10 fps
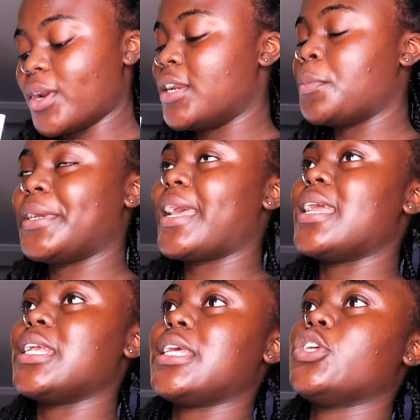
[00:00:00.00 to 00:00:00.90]
I didn't want to get
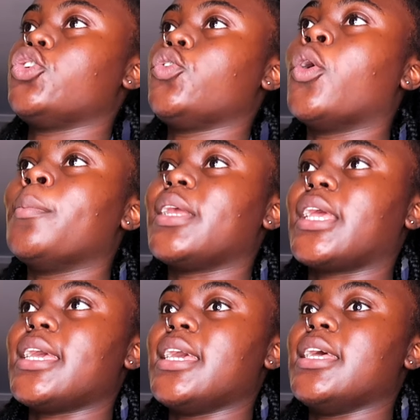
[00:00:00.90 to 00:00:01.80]
anything too
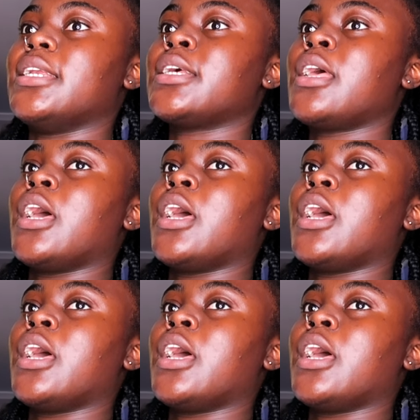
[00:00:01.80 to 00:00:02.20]
complicated